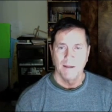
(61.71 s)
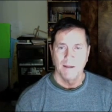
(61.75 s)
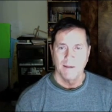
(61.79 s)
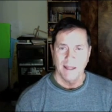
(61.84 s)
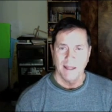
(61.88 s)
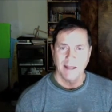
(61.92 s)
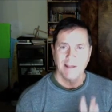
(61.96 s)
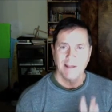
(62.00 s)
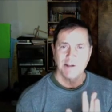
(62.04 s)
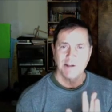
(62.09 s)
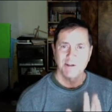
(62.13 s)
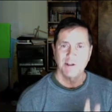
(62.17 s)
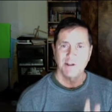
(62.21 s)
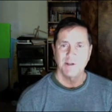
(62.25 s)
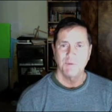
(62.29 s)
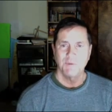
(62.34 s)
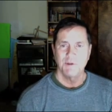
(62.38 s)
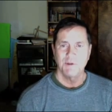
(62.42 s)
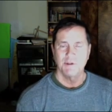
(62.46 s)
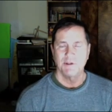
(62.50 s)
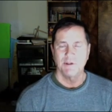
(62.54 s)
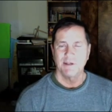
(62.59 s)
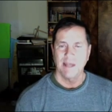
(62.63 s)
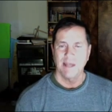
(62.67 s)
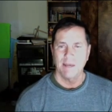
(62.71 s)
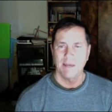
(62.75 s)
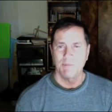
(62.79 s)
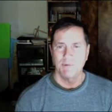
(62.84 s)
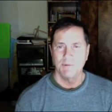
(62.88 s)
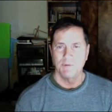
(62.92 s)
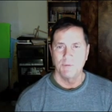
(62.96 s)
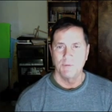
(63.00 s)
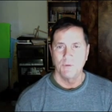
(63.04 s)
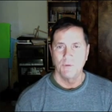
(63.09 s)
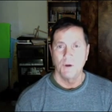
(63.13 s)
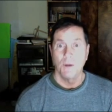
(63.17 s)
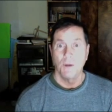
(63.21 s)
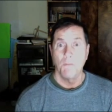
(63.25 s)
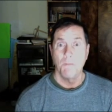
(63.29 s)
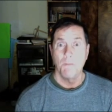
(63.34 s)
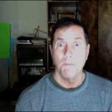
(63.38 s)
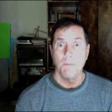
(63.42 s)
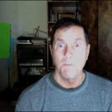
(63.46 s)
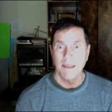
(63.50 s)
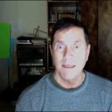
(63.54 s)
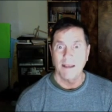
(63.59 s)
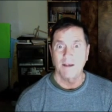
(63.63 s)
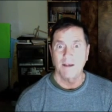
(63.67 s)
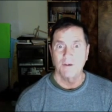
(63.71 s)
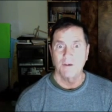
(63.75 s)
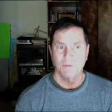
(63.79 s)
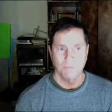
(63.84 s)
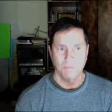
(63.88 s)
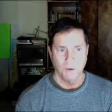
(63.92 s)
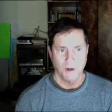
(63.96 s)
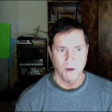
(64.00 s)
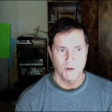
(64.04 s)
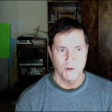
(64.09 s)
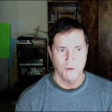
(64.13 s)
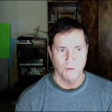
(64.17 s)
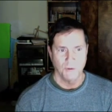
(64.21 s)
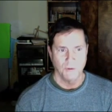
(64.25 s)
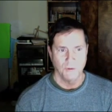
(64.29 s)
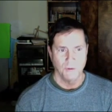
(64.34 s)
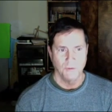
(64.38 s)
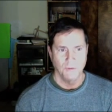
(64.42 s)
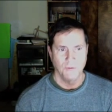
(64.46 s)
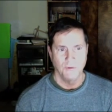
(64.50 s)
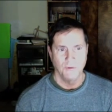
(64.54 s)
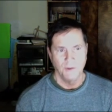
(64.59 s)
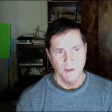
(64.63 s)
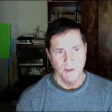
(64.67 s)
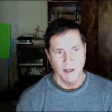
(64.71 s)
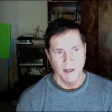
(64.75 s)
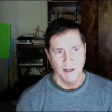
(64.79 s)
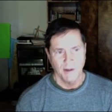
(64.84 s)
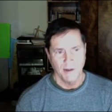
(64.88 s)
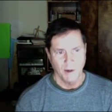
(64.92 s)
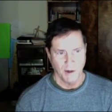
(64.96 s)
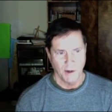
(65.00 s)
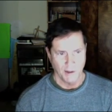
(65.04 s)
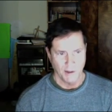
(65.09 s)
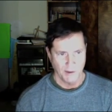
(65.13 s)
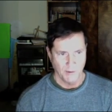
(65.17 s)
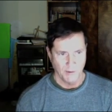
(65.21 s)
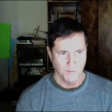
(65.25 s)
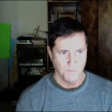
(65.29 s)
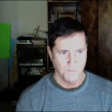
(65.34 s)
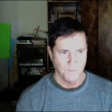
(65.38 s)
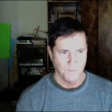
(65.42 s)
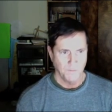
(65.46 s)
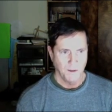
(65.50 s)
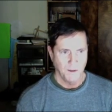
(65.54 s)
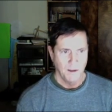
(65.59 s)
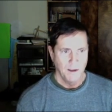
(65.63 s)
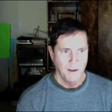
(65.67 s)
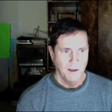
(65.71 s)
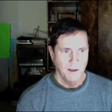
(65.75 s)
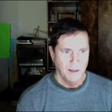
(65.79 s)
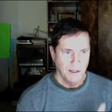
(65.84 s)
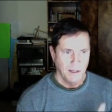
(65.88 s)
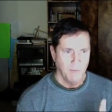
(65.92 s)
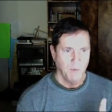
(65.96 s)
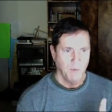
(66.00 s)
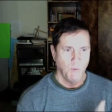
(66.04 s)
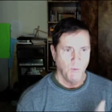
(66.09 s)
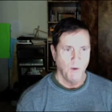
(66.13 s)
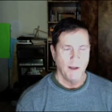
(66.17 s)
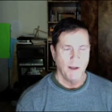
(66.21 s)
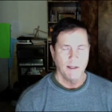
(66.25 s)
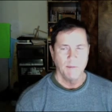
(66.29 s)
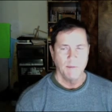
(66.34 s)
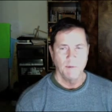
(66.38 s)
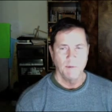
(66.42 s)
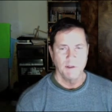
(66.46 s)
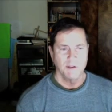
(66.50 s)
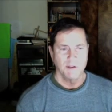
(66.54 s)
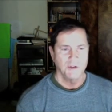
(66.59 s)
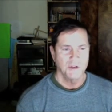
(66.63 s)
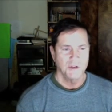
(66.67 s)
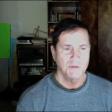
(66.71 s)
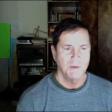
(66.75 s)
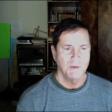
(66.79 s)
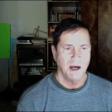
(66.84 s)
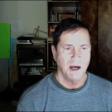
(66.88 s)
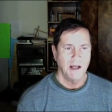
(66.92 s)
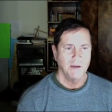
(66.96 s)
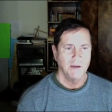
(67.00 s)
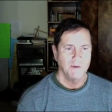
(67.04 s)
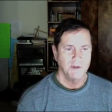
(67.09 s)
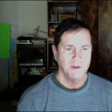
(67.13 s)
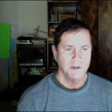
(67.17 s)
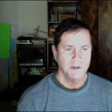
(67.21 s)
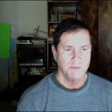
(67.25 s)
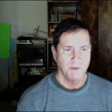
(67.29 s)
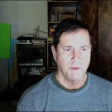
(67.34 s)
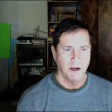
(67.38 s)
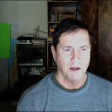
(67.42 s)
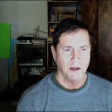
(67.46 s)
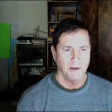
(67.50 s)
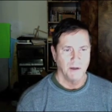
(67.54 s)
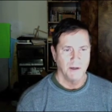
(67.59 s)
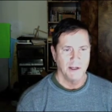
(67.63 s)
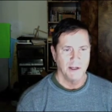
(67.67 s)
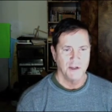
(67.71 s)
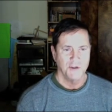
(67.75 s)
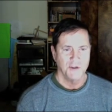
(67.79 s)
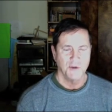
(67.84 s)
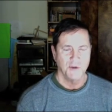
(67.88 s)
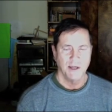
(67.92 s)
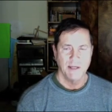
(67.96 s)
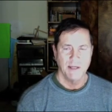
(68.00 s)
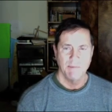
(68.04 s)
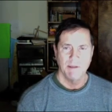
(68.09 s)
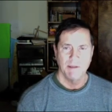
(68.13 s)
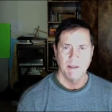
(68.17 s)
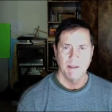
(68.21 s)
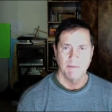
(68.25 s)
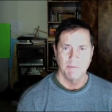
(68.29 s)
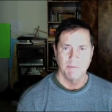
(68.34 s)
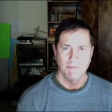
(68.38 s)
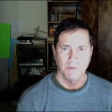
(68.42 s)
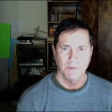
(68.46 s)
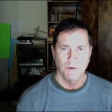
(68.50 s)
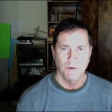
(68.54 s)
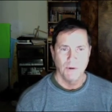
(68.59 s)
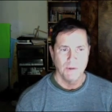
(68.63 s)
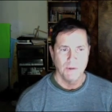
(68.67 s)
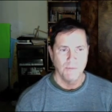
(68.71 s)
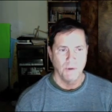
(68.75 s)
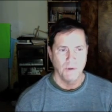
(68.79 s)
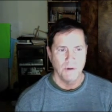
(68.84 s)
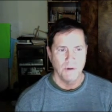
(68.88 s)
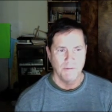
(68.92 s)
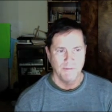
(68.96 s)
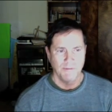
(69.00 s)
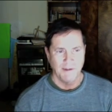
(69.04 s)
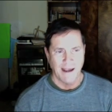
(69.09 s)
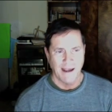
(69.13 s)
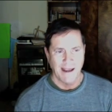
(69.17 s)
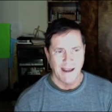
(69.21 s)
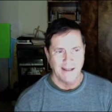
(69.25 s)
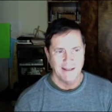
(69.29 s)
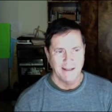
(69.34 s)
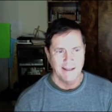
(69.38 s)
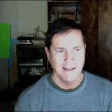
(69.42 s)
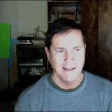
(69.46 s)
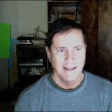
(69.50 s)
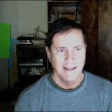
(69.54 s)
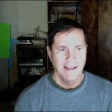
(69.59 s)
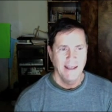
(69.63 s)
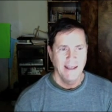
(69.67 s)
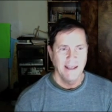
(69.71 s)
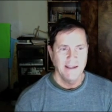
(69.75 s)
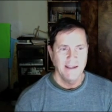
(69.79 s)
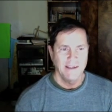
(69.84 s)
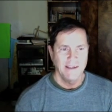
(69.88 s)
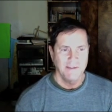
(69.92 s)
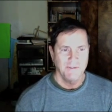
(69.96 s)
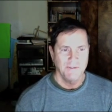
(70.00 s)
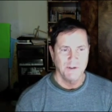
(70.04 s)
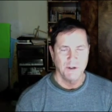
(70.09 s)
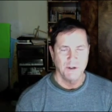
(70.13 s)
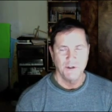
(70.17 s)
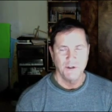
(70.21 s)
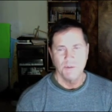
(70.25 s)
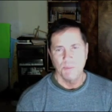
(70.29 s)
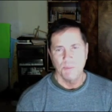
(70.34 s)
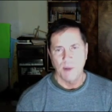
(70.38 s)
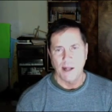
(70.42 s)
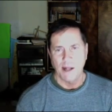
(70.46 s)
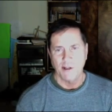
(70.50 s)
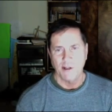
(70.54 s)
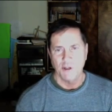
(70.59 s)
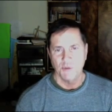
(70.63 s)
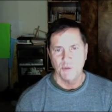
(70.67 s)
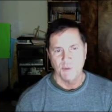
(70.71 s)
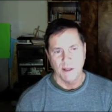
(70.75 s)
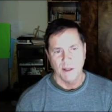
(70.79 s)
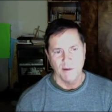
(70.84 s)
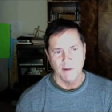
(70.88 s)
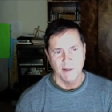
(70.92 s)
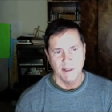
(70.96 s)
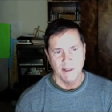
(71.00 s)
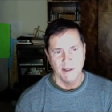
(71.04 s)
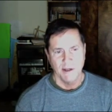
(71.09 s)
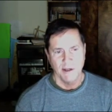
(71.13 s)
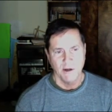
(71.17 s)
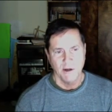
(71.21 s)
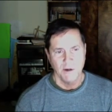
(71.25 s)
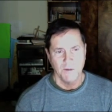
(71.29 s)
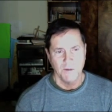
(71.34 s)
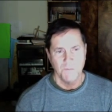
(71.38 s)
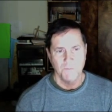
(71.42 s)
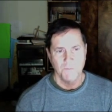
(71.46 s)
Now let's look at what's going to happen to mixed martial non-art. Number one, it will get smaller and smaller as training becomes more and more violent and difficult to practice without getting hurt.